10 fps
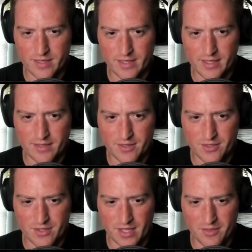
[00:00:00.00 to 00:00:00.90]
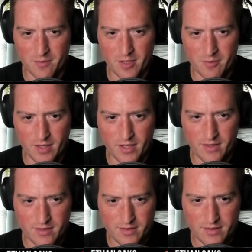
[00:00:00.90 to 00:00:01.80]
I guess I'll just let them hit me.
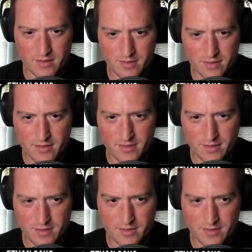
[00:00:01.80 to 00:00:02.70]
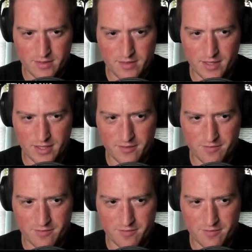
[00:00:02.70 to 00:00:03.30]
Yeah.